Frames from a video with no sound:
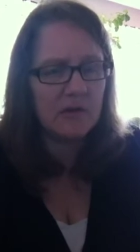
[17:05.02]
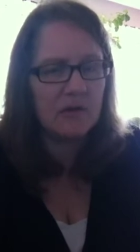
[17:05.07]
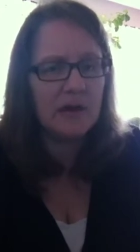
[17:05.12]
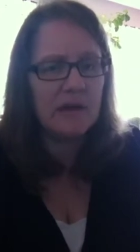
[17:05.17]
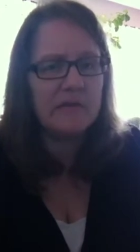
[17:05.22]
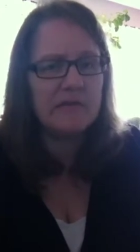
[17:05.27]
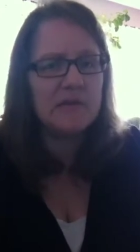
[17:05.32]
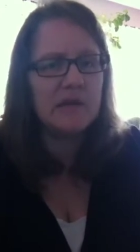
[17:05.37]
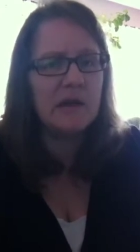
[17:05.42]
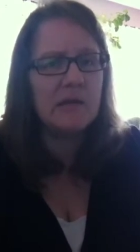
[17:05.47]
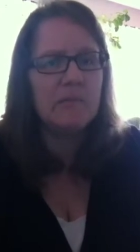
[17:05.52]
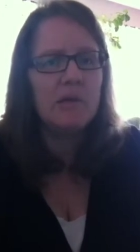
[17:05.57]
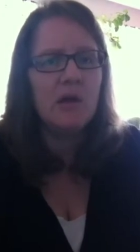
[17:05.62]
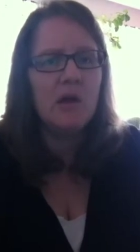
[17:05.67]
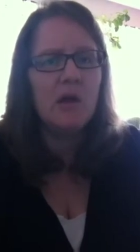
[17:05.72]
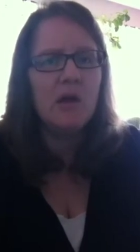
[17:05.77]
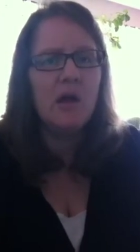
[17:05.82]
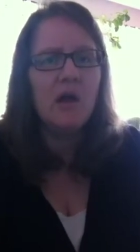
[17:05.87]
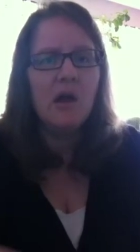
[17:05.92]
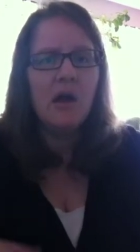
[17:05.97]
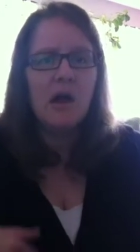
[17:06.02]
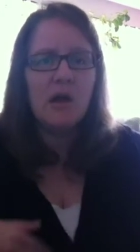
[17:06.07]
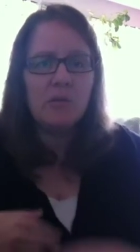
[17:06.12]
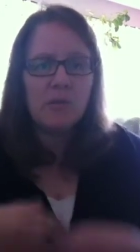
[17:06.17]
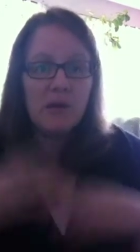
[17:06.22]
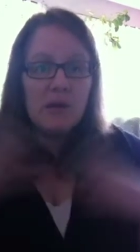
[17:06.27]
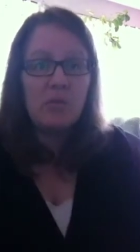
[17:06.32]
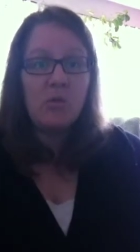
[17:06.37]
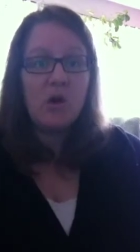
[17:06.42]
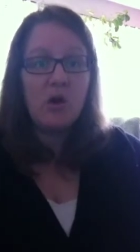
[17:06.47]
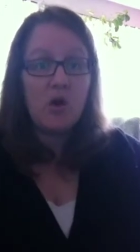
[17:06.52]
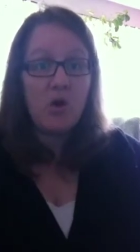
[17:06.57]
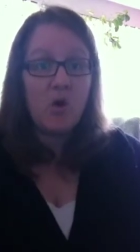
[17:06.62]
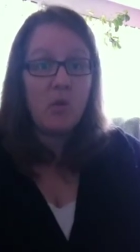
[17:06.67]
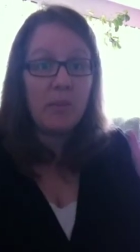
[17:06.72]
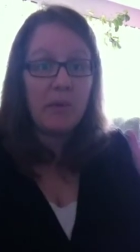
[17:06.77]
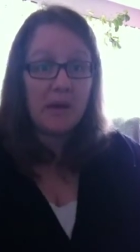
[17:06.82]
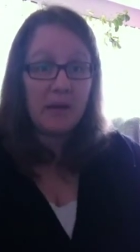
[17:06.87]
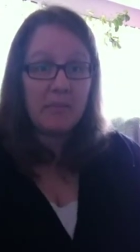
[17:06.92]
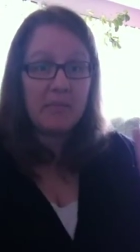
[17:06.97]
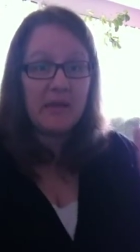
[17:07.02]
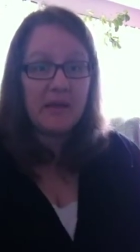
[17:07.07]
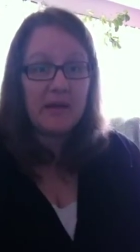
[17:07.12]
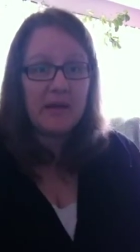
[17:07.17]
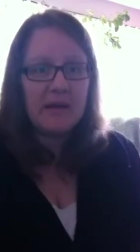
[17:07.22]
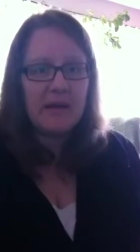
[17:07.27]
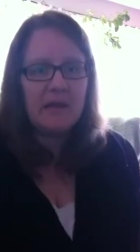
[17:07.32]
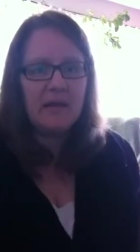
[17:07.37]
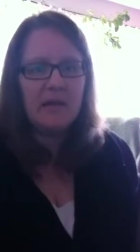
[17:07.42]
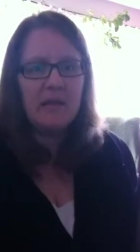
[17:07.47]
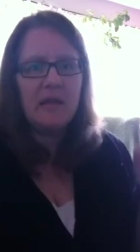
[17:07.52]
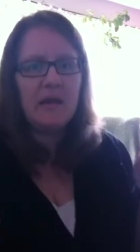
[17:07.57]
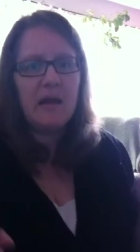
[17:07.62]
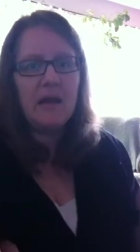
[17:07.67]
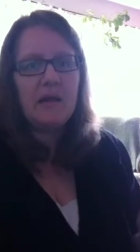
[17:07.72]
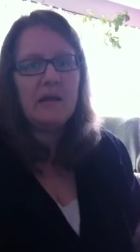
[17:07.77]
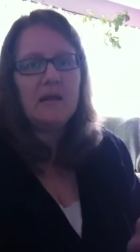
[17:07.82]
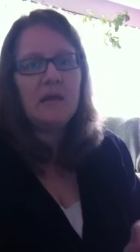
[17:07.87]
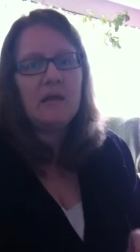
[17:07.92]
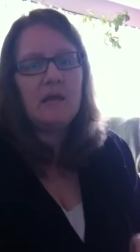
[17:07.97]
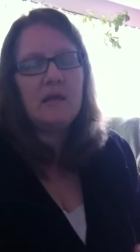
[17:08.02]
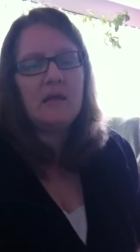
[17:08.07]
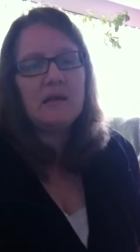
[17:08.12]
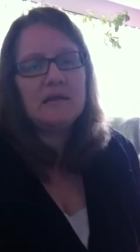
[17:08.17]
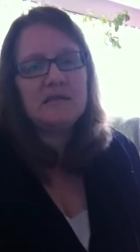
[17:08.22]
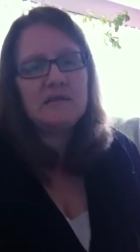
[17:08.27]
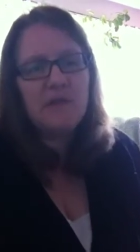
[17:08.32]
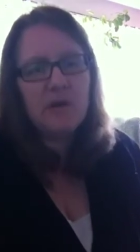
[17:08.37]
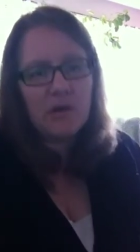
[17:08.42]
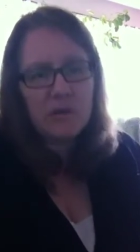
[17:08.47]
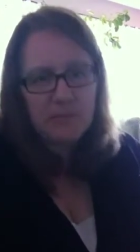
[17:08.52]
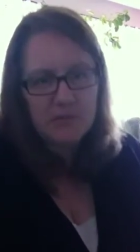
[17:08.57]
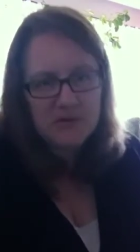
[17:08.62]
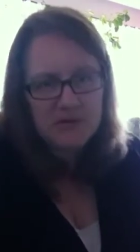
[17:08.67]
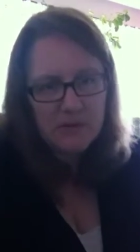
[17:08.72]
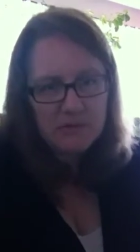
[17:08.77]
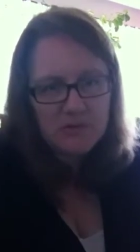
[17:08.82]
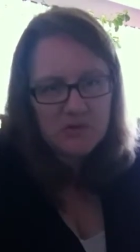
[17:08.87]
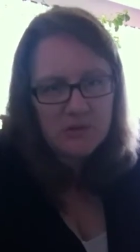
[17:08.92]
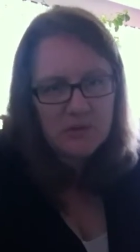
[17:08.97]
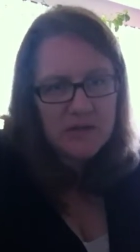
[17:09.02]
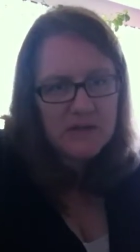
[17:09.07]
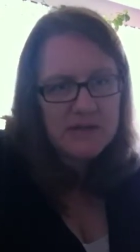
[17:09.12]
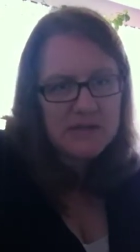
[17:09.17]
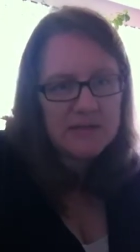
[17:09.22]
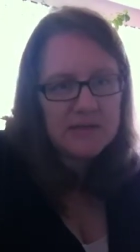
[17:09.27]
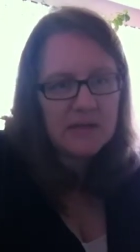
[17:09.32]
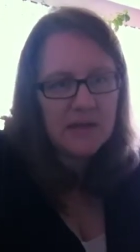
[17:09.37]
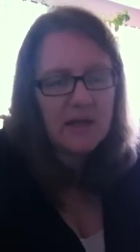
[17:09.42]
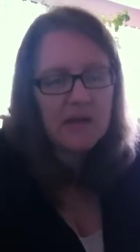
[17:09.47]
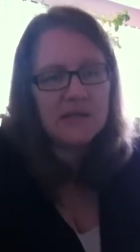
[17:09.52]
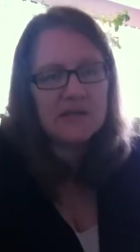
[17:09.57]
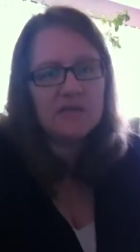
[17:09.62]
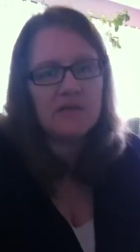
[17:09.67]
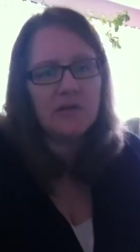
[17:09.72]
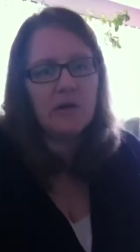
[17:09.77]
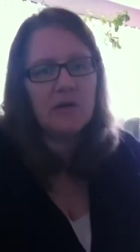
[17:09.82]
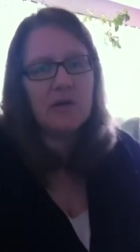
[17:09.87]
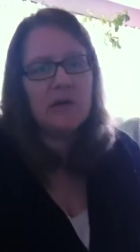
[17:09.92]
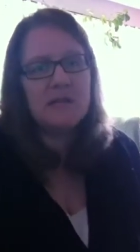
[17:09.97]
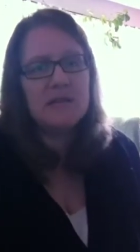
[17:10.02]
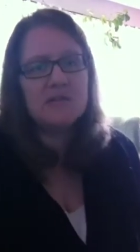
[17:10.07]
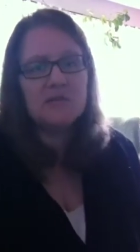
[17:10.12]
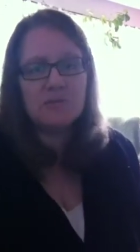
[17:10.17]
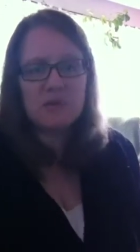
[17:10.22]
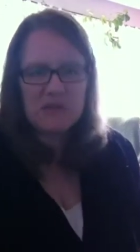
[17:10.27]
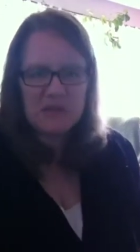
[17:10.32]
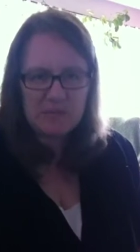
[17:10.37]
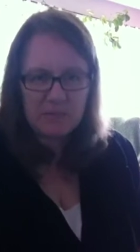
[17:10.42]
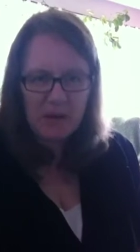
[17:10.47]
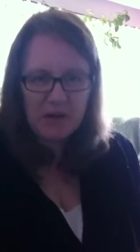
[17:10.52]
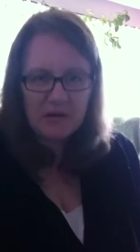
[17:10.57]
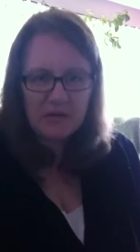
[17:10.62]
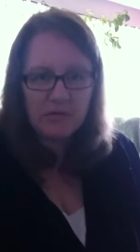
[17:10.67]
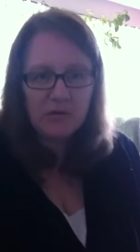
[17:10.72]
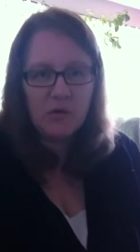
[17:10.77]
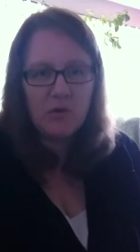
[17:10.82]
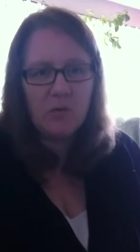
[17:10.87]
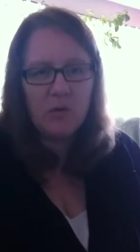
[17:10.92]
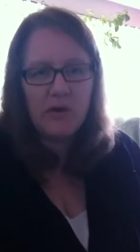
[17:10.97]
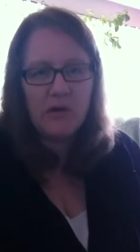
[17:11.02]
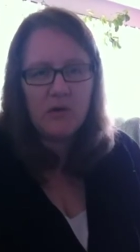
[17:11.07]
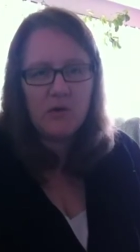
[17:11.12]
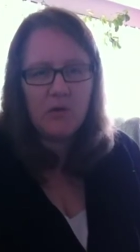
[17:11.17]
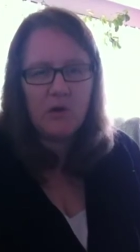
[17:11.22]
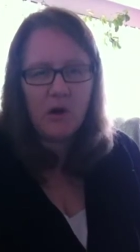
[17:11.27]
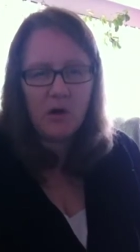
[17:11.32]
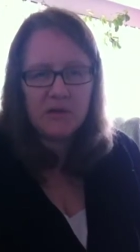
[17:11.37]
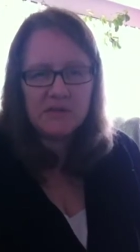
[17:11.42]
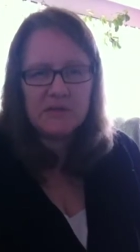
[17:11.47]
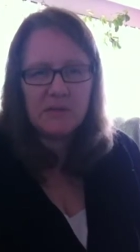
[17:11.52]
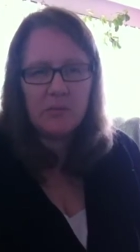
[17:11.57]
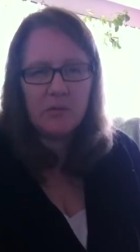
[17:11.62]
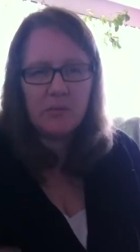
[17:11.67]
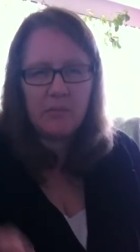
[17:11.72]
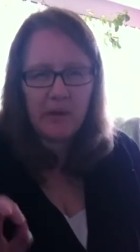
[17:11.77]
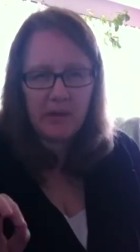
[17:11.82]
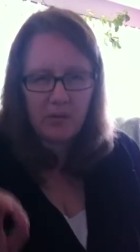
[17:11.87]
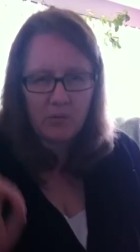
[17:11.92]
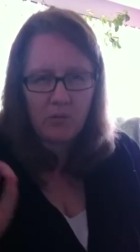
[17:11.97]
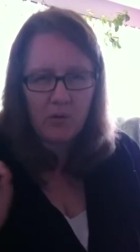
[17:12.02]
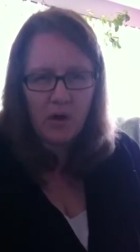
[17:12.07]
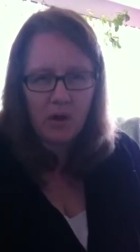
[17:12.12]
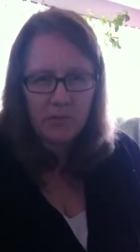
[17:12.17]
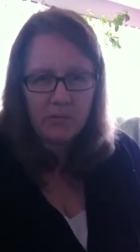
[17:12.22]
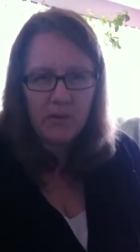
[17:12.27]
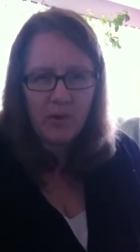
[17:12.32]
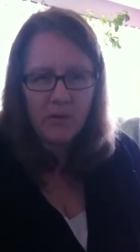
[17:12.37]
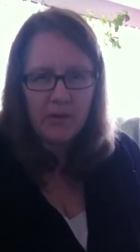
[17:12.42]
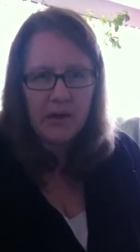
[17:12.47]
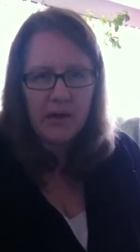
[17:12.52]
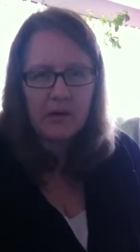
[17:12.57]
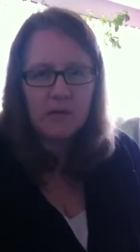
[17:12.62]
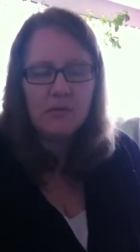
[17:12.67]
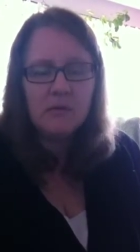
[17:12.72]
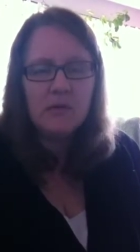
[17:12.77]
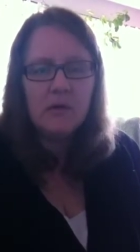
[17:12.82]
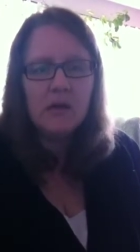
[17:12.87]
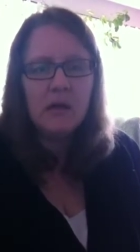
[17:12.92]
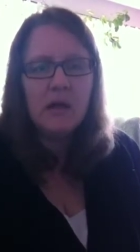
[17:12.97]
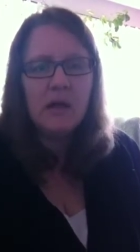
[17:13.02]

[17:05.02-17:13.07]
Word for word: their lifetime. I really want to open up the idea that that's very presumptuous and it's very disrespectful when you call someone by the wrong pronoun